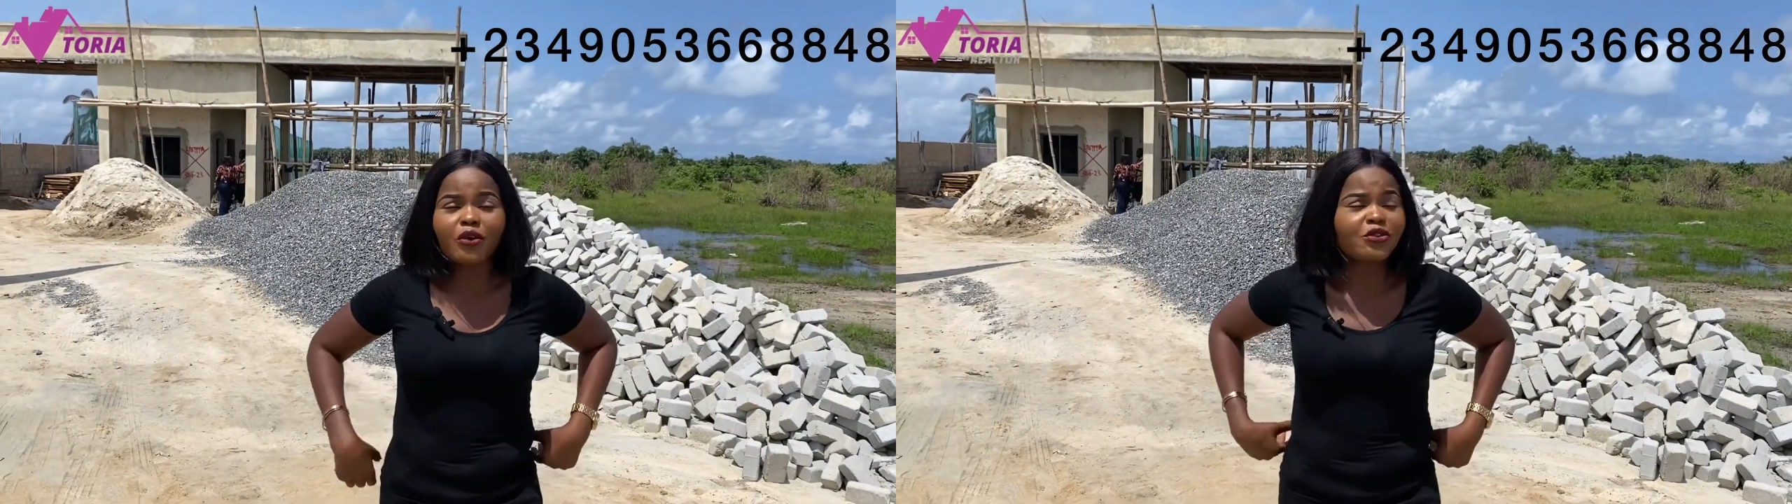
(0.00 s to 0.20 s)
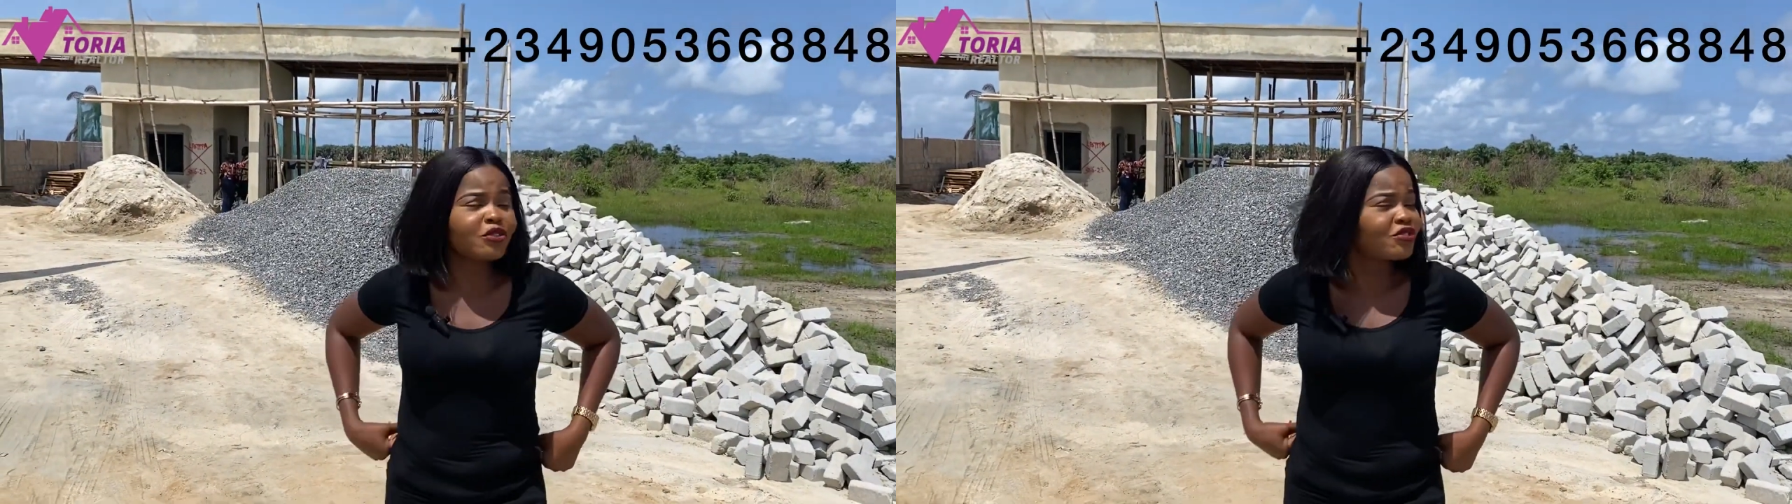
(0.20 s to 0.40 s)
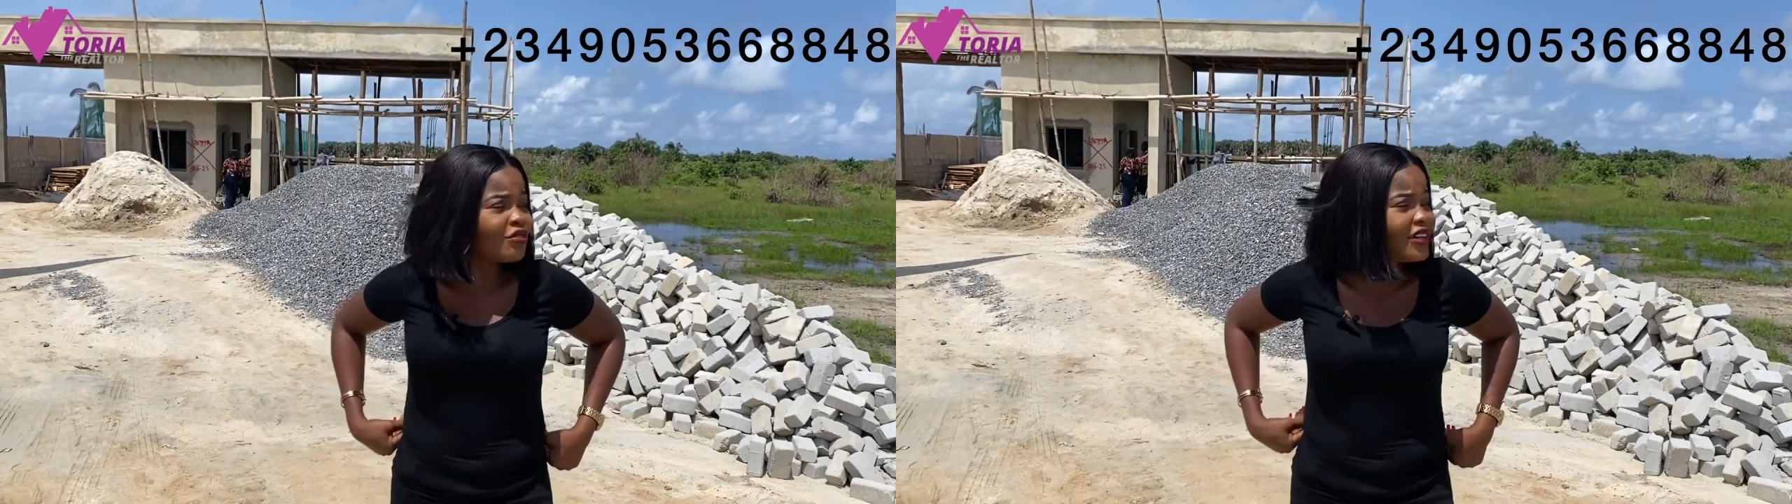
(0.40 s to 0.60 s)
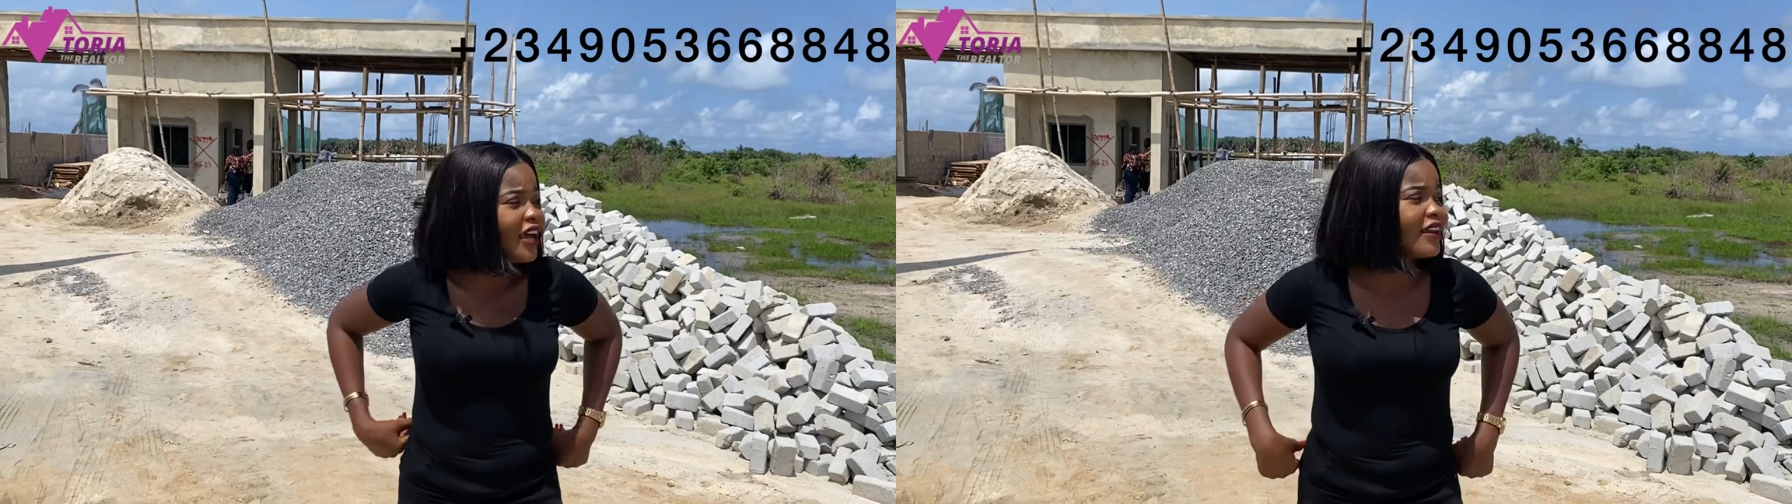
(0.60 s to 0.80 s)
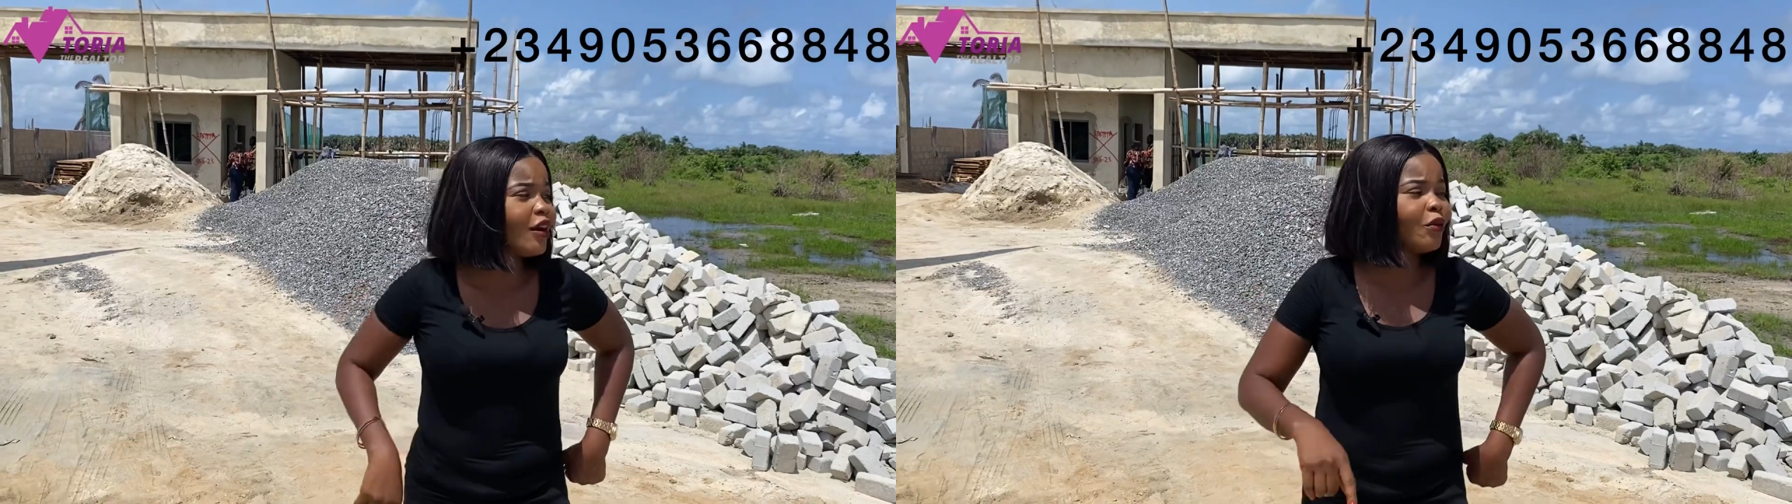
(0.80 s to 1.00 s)
on your screen
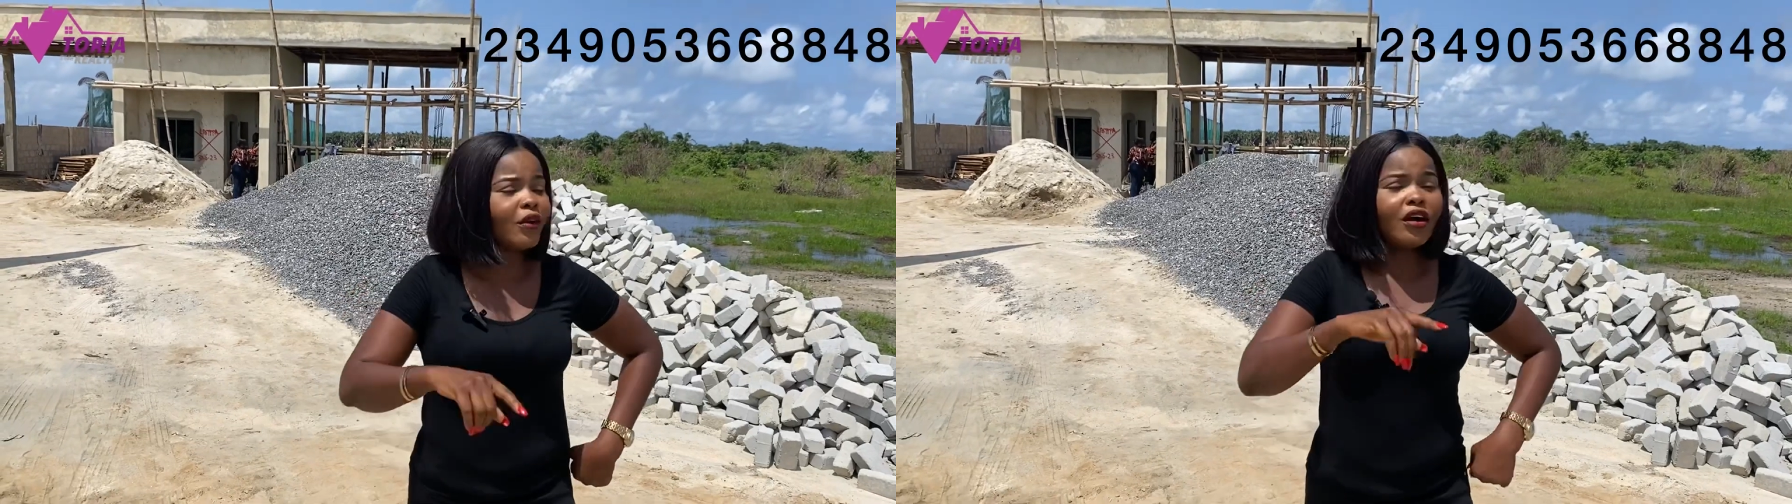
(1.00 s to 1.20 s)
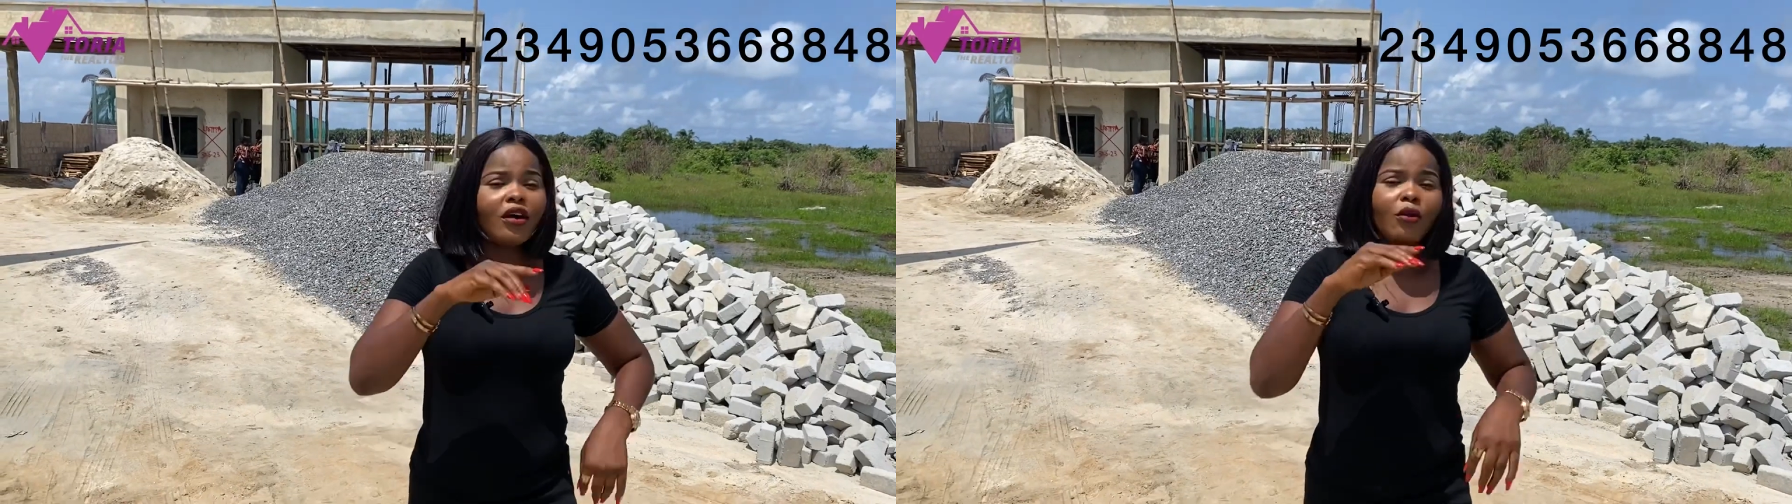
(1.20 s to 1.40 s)
and i'll